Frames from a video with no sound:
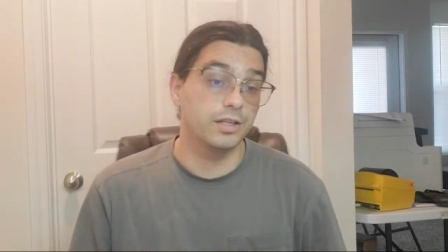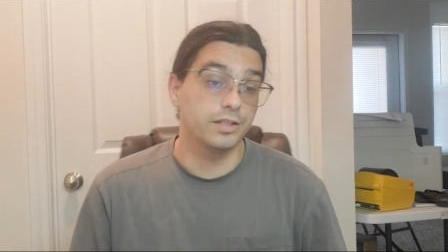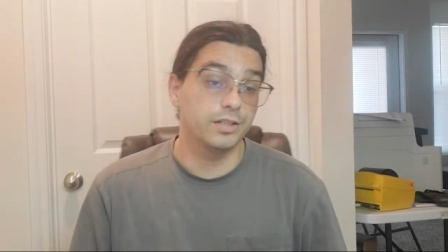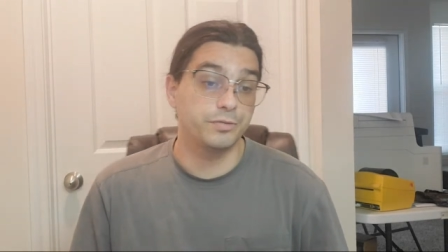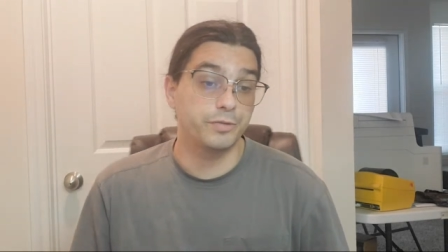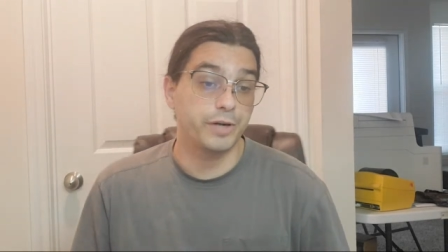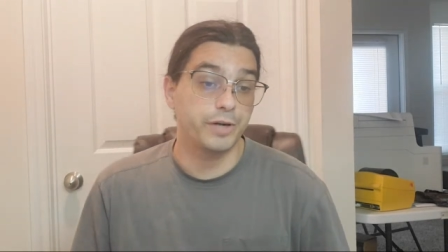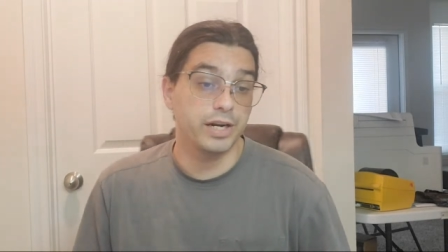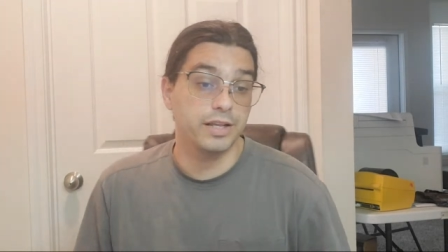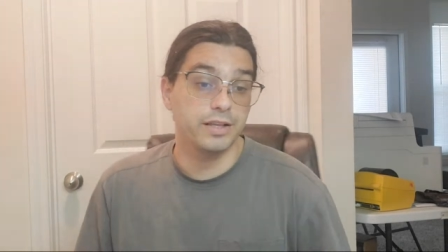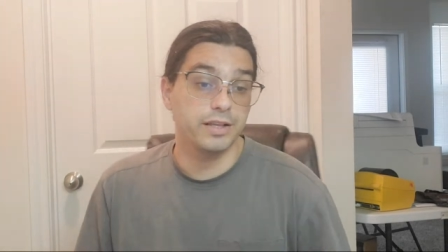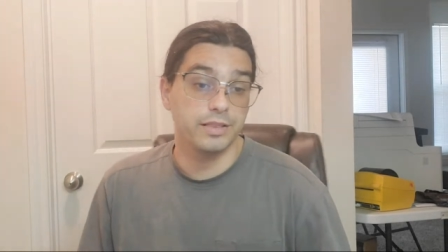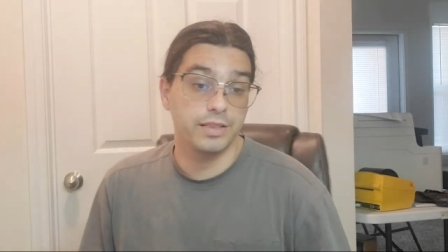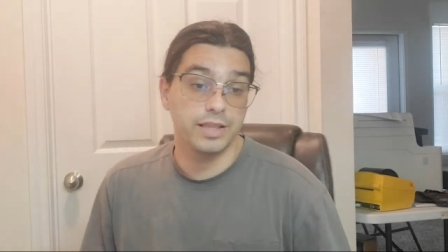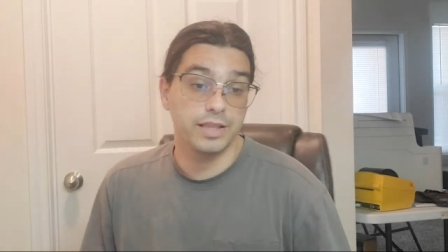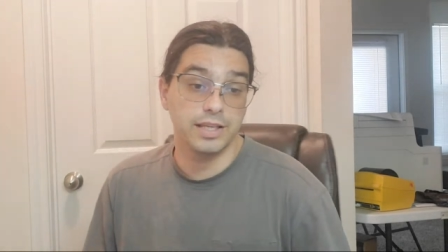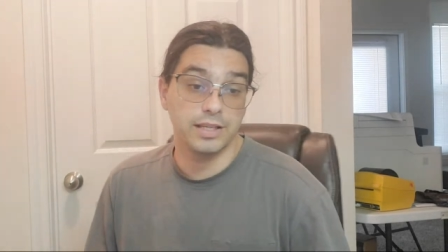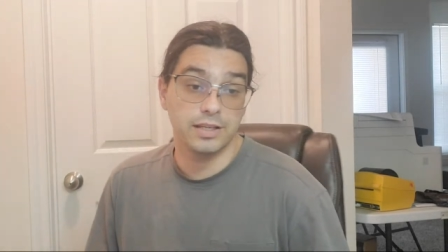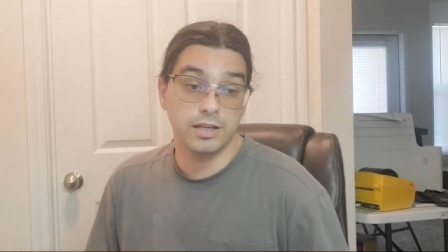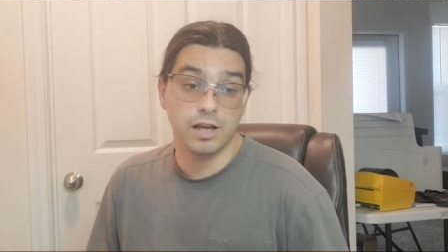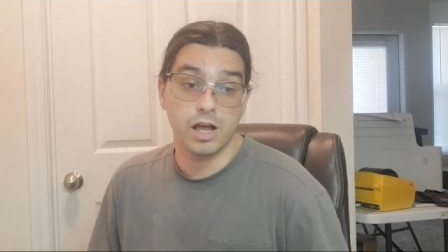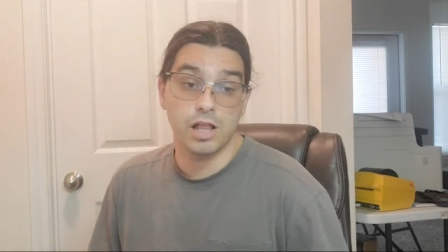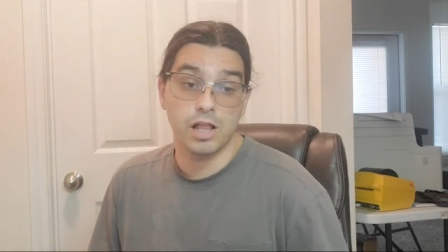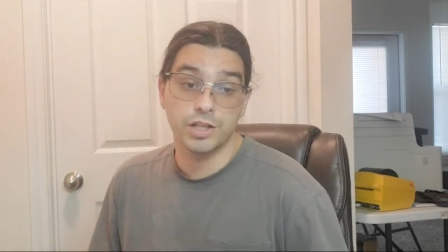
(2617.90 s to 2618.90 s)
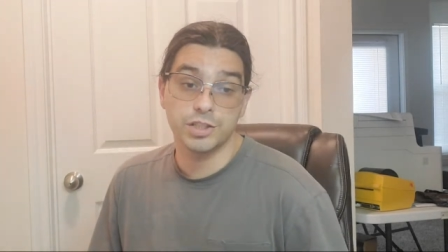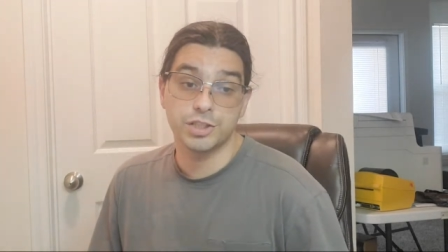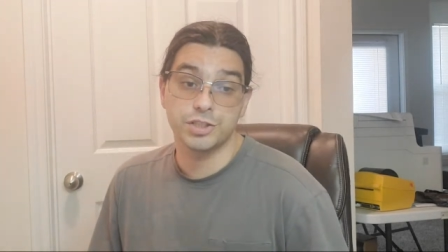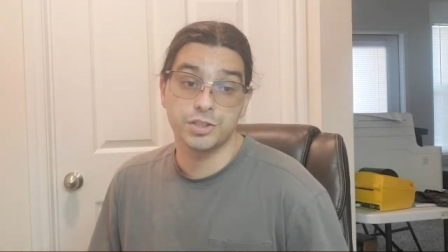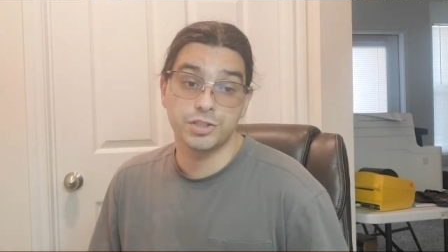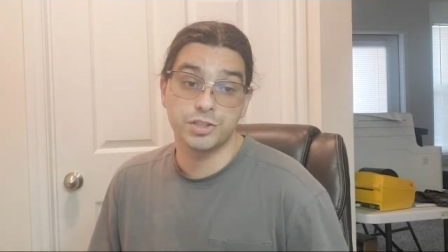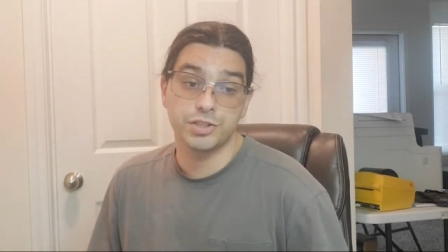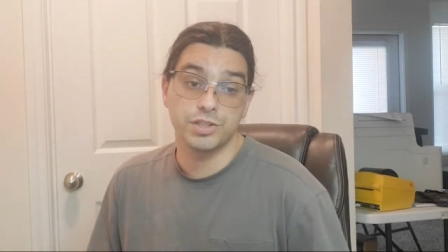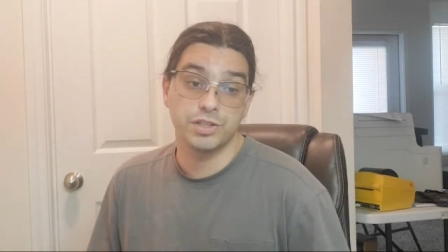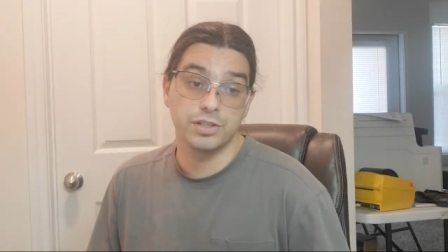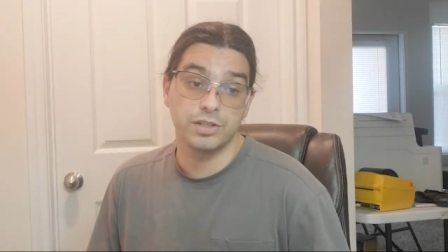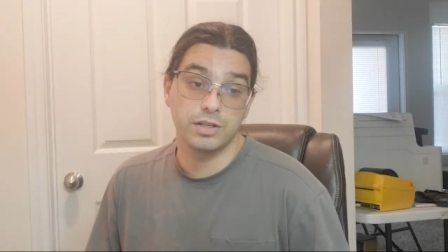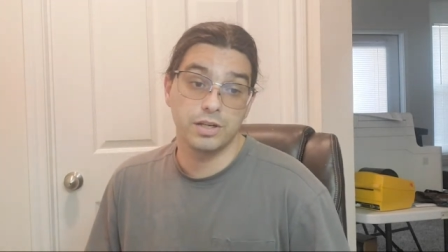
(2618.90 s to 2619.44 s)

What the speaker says: Freddie, the college